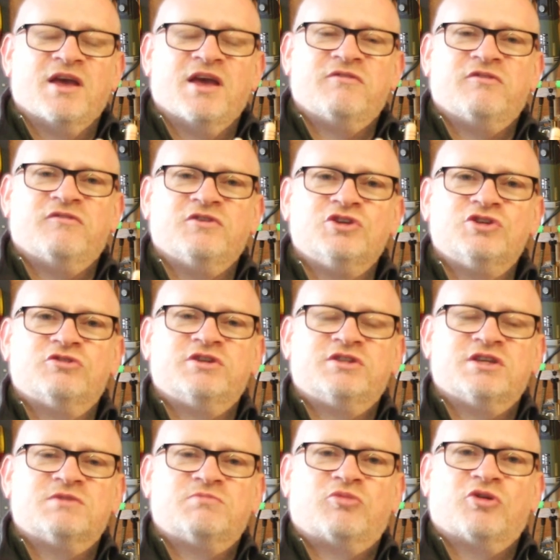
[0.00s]
If you've enjoyed
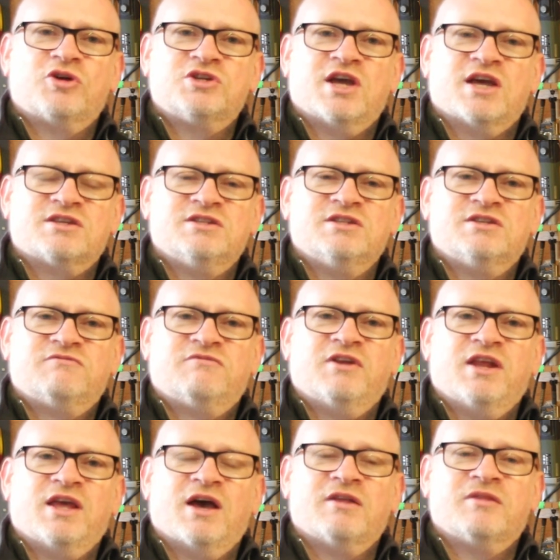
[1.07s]
this project and this
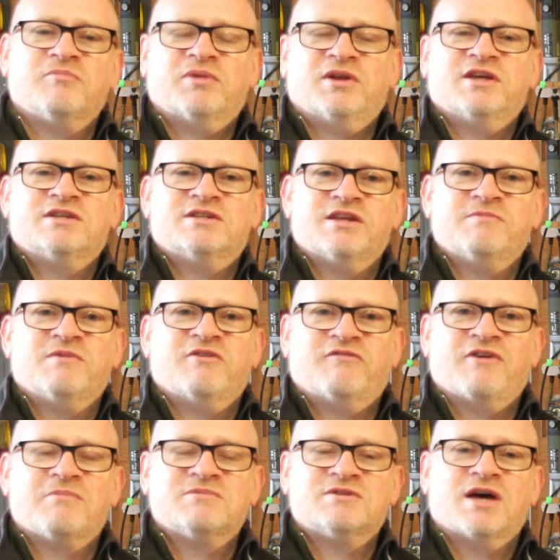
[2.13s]
video, then please leave me a
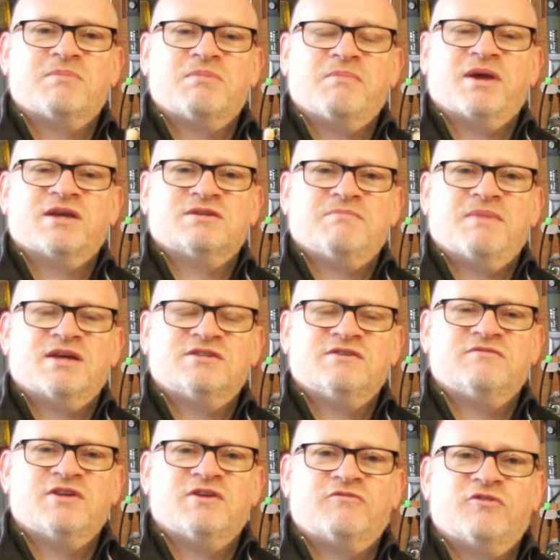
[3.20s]
thumbs up. It makes a
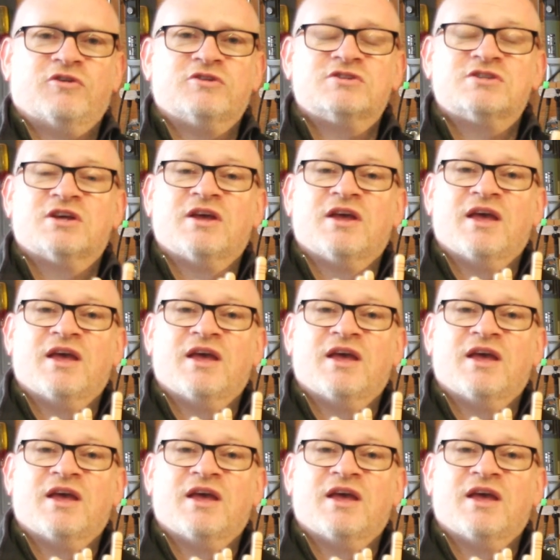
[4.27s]
massive difference.